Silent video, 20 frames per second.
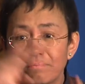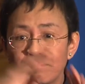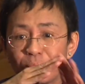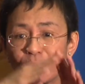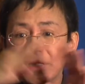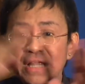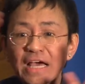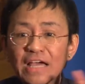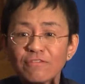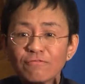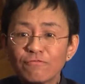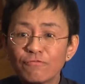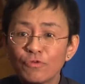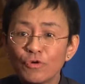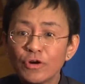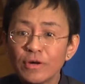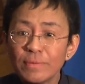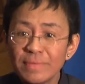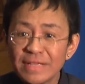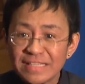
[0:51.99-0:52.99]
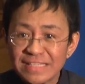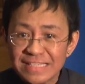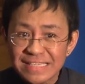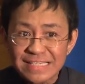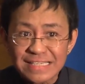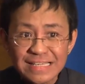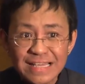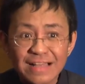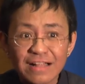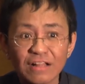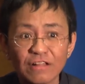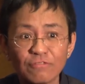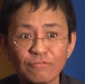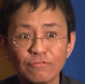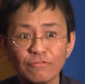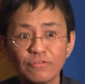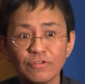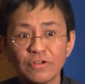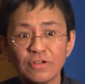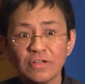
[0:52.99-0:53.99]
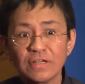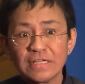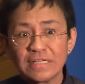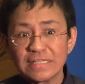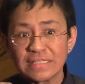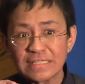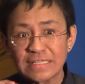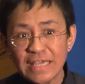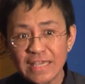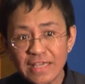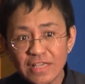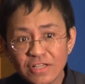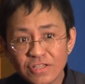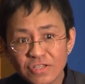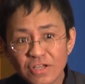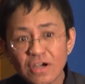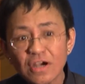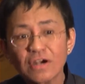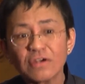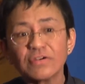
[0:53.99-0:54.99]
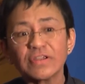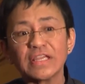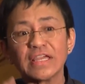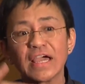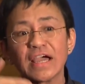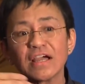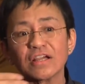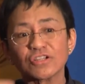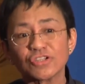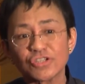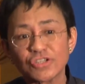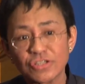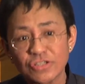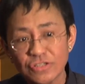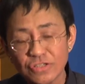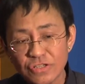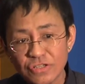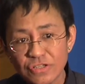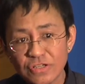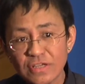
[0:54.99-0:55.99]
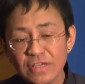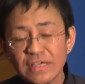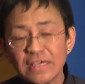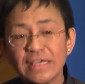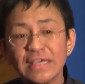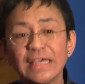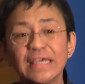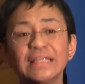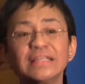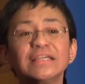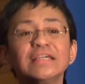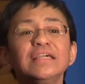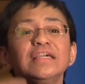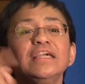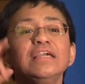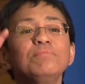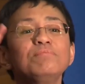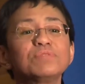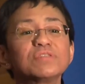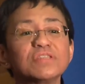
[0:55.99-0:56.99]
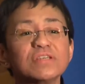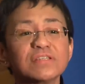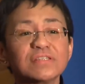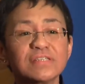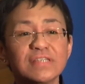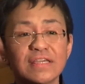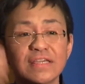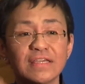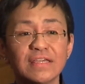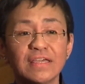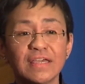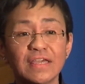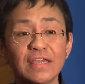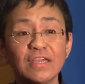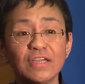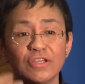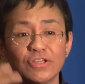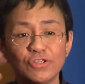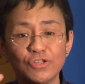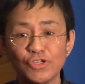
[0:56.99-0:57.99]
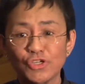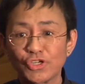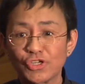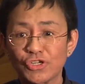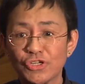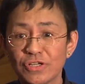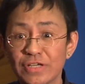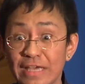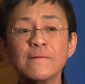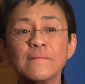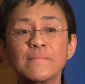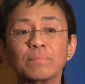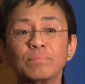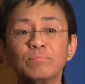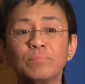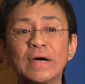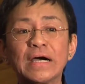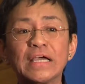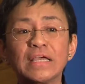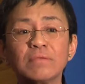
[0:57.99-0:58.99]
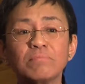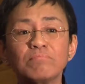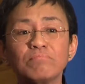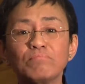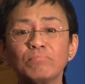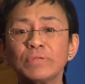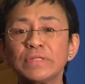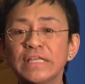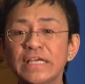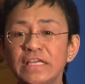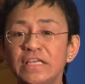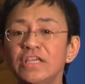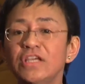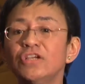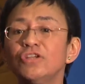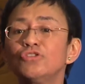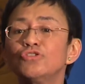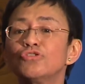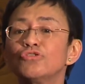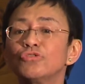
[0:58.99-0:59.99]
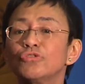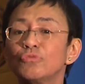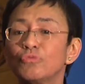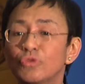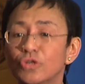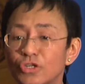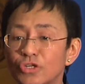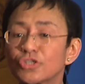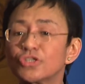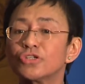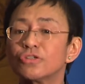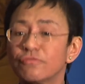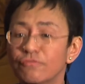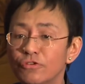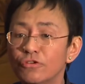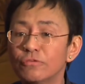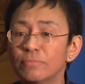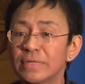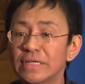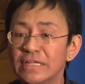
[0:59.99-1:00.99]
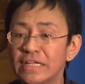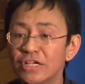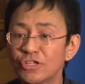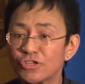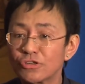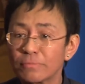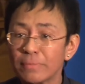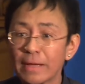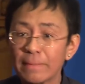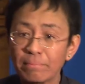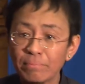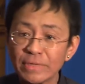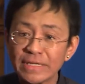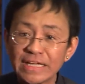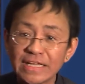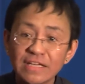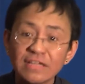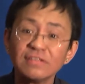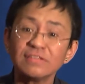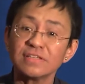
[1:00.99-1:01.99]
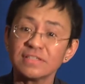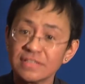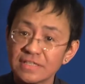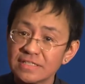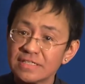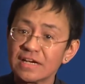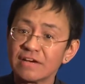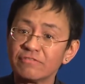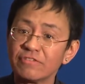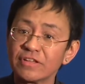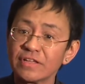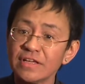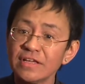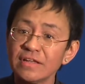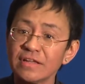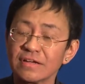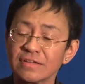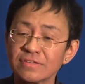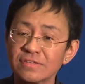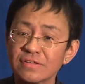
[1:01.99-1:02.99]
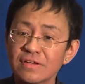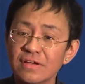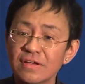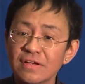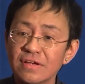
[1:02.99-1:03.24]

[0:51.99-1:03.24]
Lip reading: platform itself takes our reactions and keeps us engaged by playing to the worst of human nature, by playing to the devil in us.